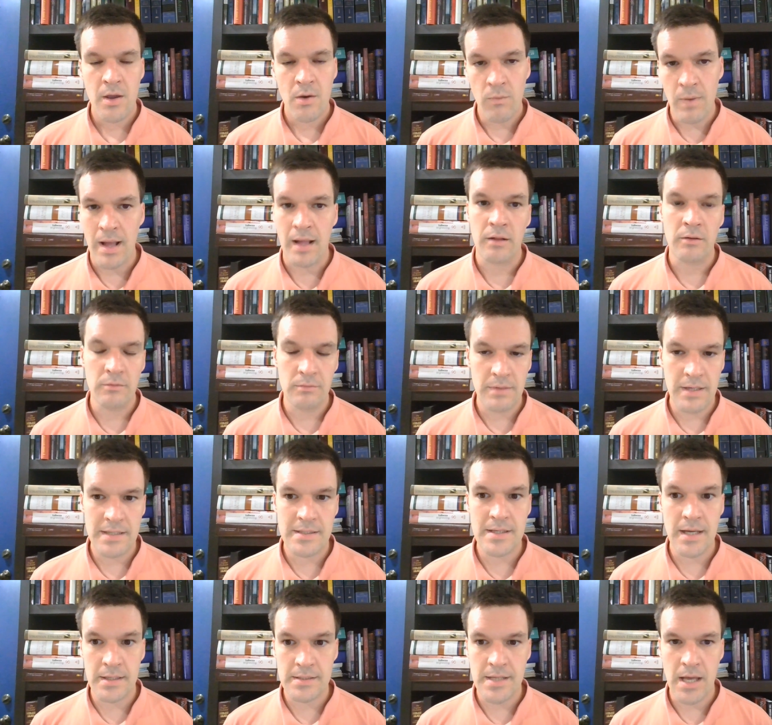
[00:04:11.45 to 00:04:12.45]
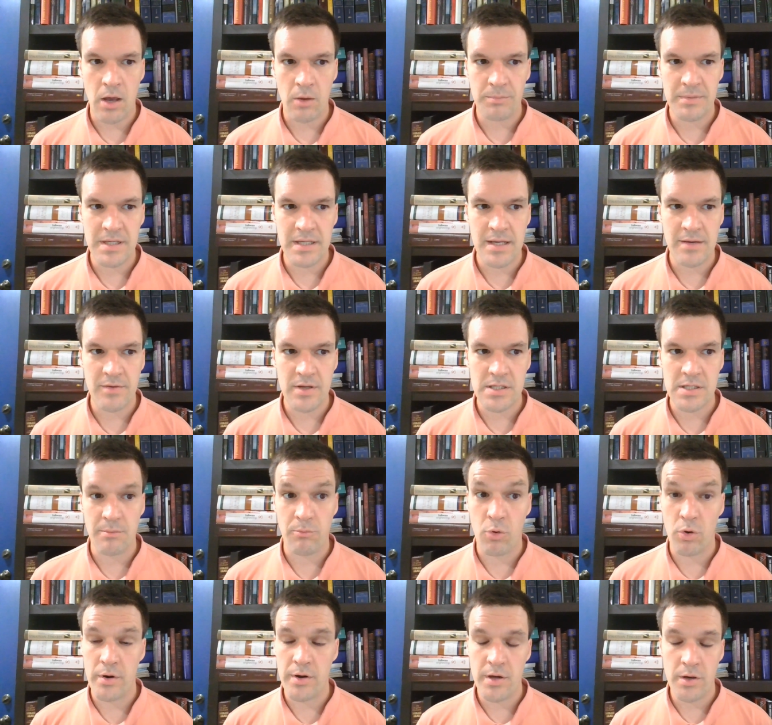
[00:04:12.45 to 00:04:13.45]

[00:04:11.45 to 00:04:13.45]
Well, it does help to give us a more